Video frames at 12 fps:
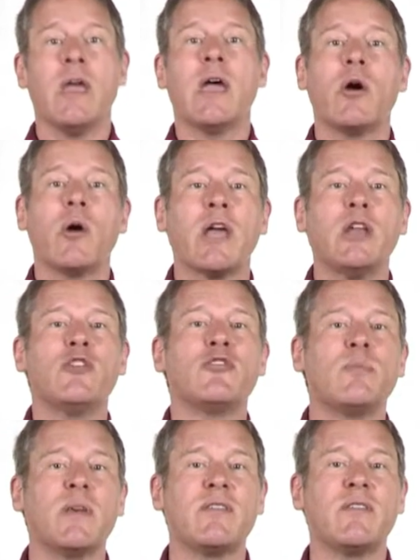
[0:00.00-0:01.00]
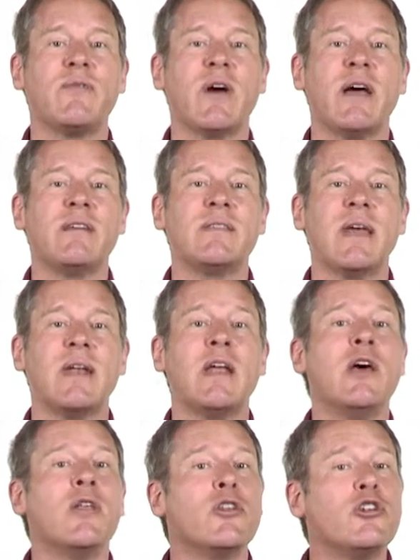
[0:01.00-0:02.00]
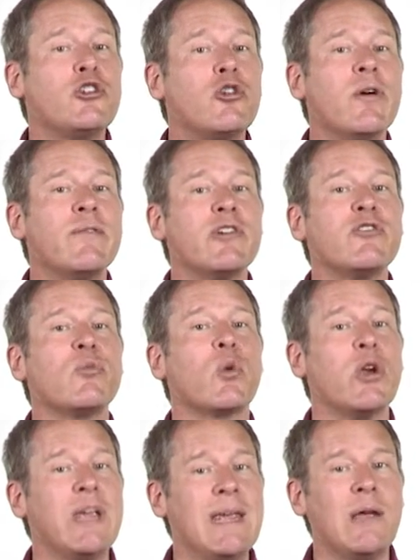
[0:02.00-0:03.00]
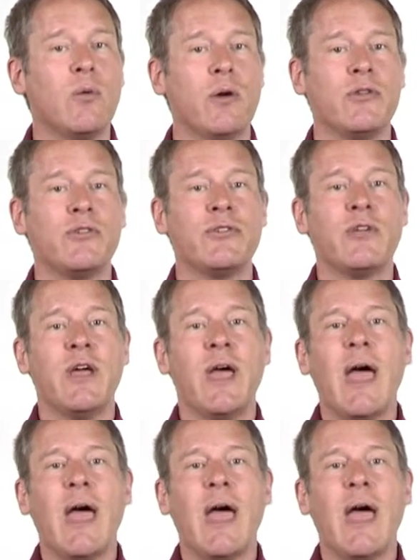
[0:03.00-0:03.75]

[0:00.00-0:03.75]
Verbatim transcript: Eugenio specifies that the two of us were equals,